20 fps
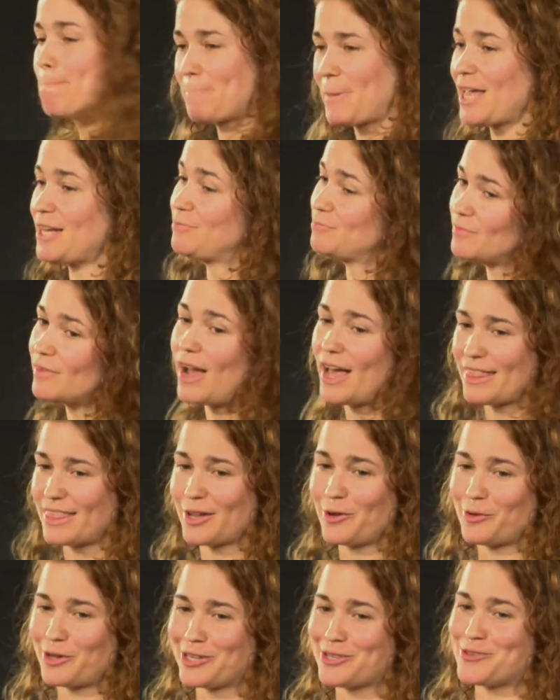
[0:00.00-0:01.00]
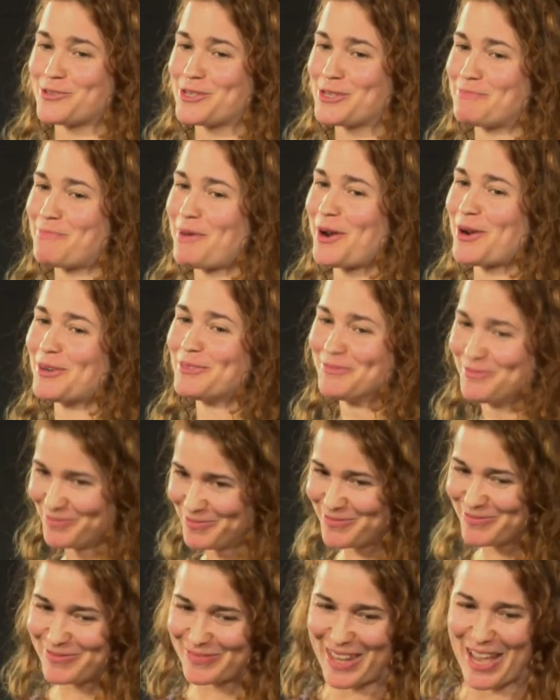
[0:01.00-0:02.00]
and I think we can do this better.
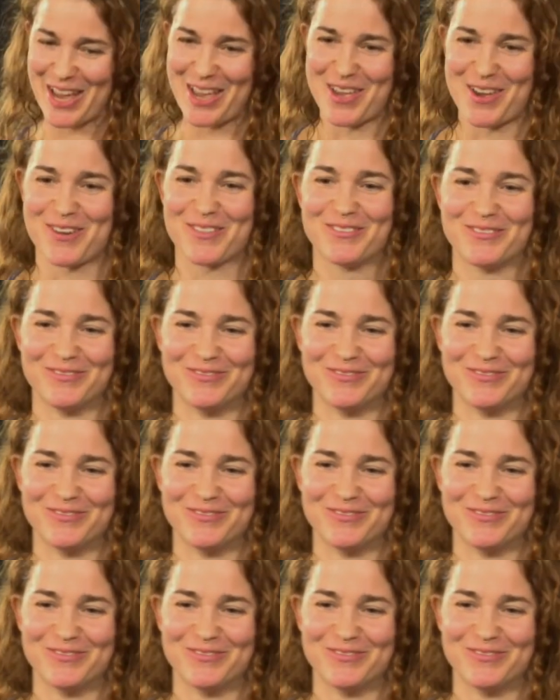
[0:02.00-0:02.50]
Thank you.